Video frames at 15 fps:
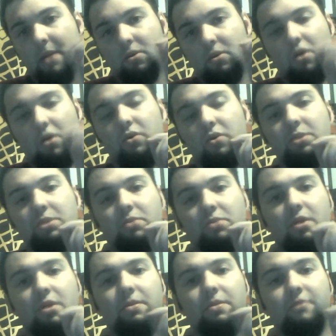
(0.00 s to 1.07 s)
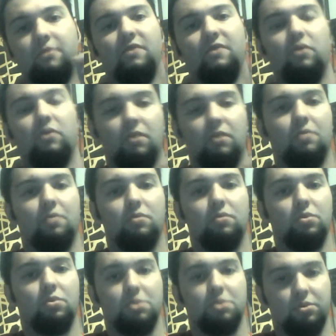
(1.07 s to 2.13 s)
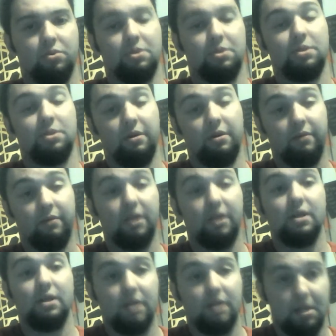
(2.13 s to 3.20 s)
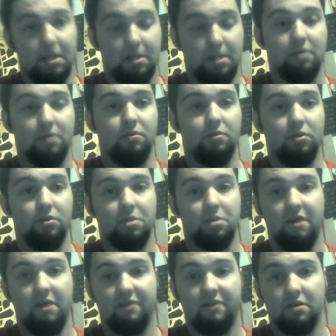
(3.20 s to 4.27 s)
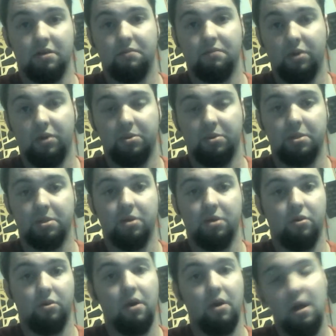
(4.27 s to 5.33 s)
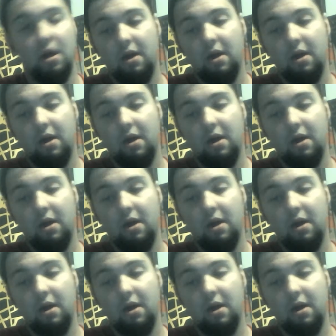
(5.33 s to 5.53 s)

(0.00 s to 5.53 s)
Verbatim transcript: and they're always run through very reputable sources. Now, granted, yes, I do use Huffington Post too,